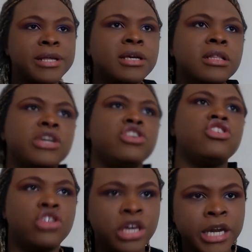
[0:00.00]
basically
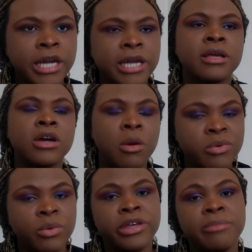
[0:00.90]
she is
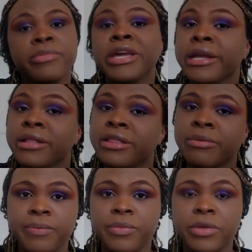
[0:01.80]
uncomfortable with him being
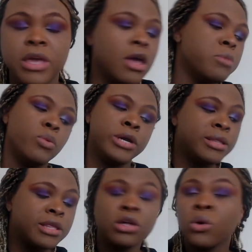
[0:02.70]
intimate, but we
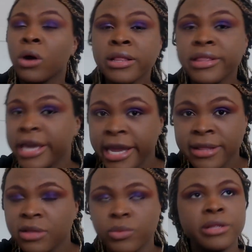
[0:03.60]
can still go on
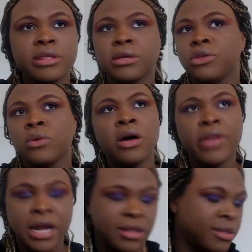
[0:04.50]
dates and we can still do
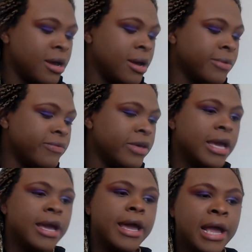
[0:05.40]
all that stuff.
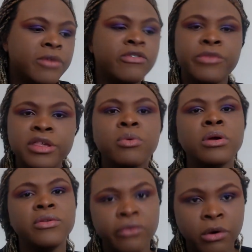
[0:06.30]
And from this
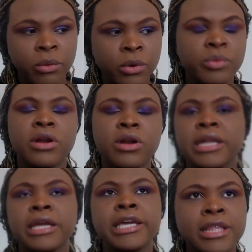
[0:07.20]
point forward, we're not
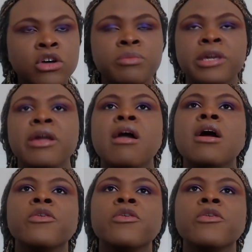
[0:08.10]
going to, he told me